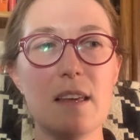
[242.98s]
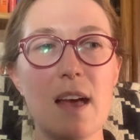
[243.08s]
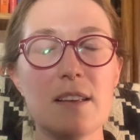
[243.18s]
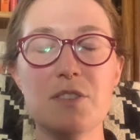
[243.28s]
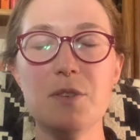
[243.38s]

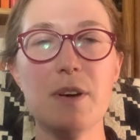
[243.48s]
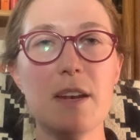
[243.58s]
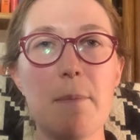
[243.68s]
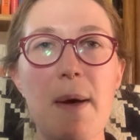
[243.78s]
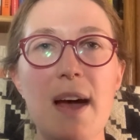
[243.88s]
as you can
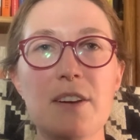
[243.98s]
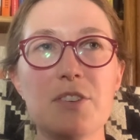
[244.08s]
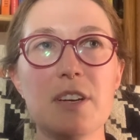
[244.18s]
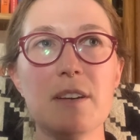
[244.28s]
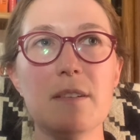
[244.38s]

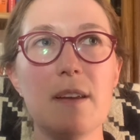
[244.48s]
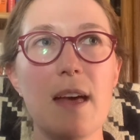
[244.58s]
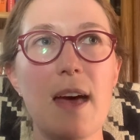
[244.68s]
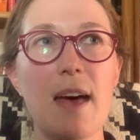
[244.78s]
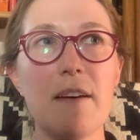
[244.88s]
imagine,
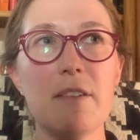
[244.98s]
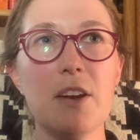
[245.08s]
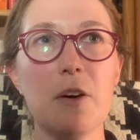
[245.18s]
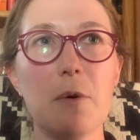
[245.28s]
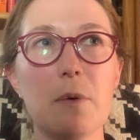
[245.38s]
ha you
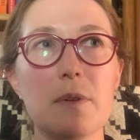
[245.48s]
know,